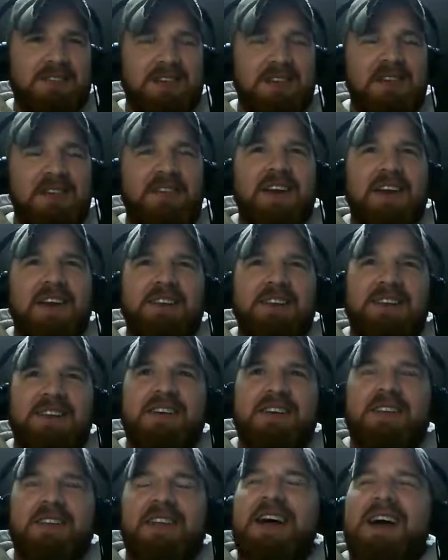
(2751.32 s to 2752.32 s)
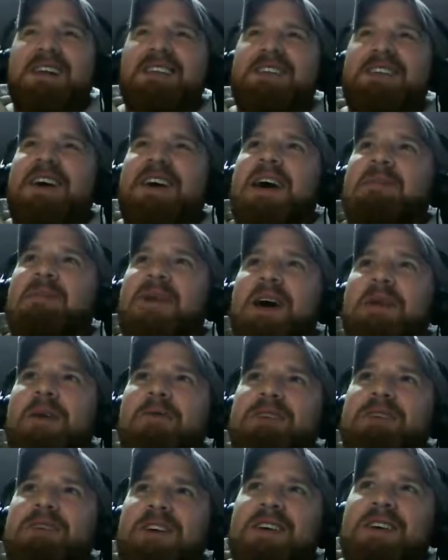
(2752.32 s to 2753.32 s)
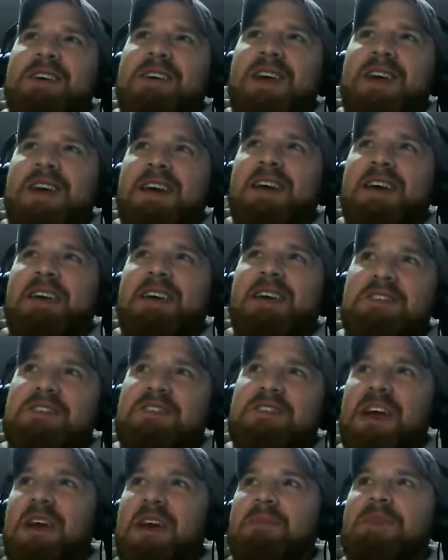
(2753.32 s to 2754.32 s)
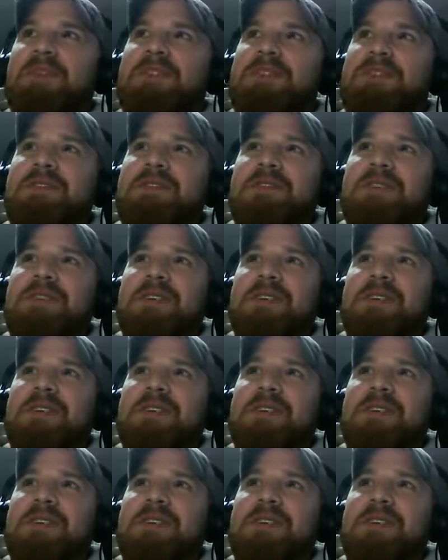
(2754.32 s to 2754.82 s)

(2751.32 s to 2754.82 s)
to give you an idea, the last time I was on a college campus,